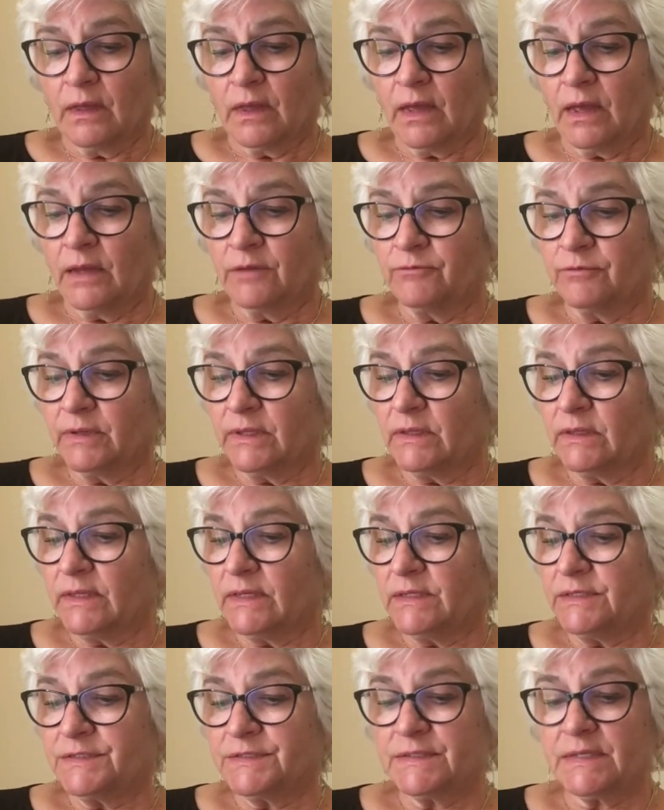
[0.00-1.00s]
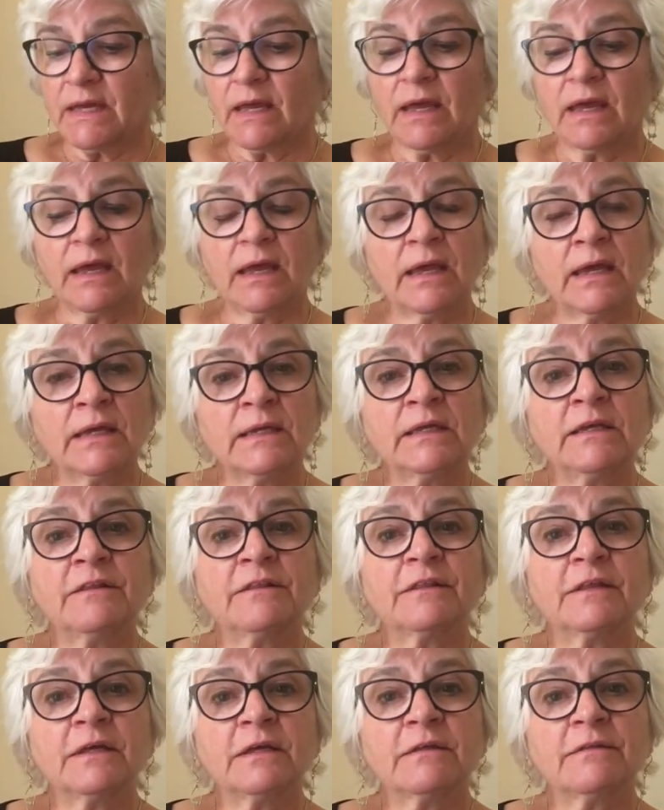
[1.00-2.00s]
and release
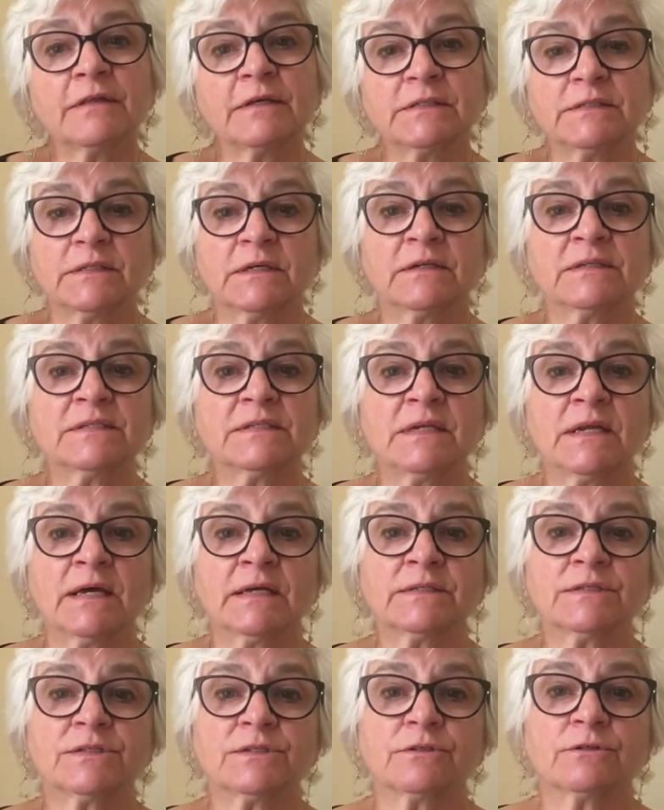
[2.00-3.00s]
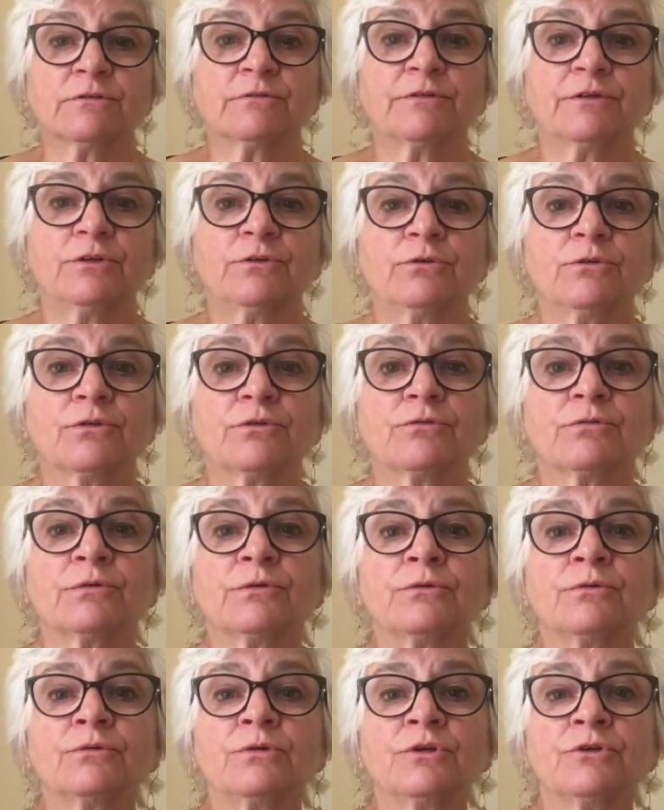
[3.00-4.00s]
anything that does not serve you
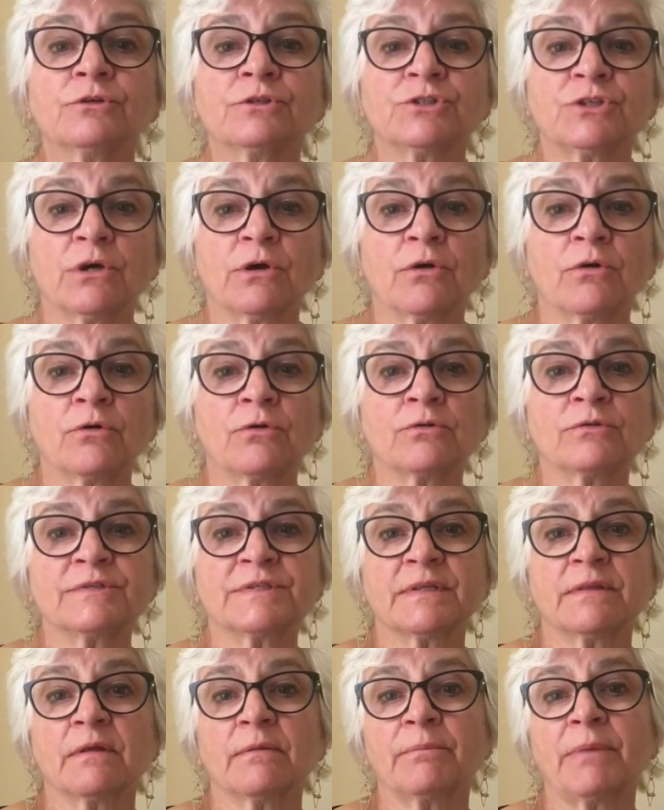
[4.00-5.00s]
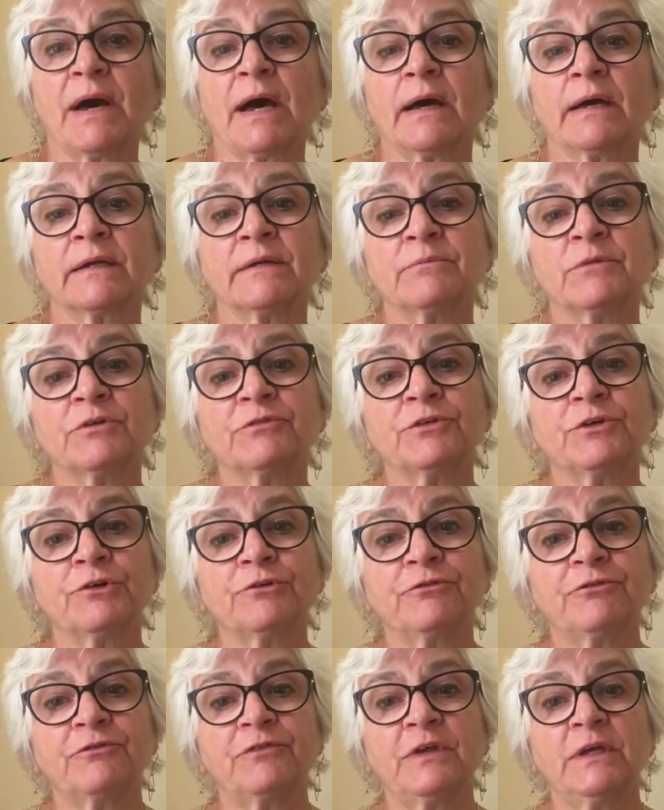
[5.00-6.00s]
through your toes and the bottom of your
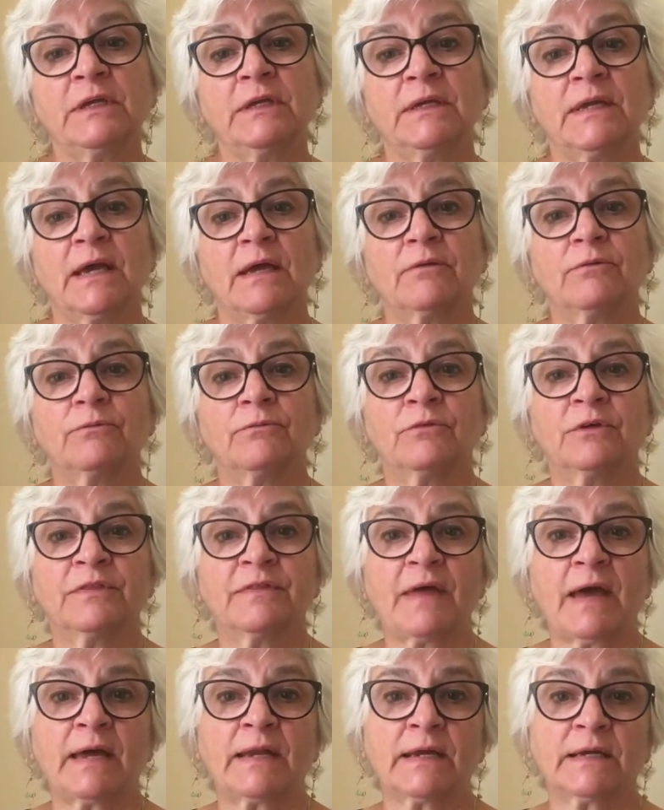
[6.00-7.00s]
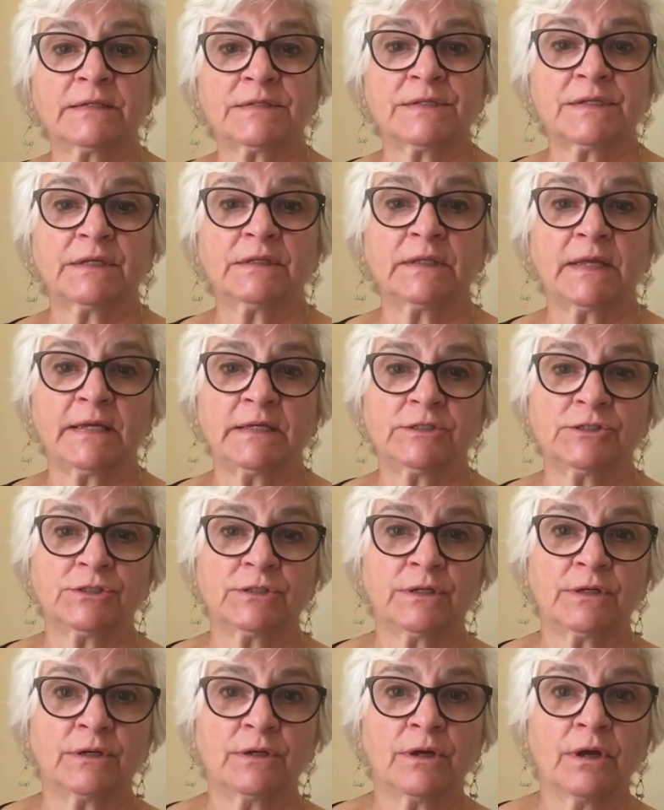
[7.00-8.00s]
feet with that
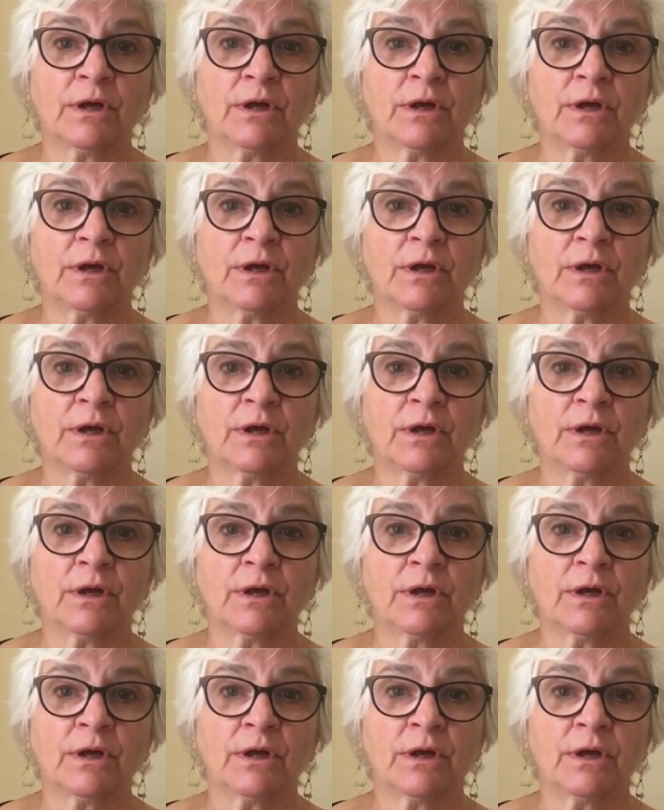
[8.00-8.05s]
exhalation.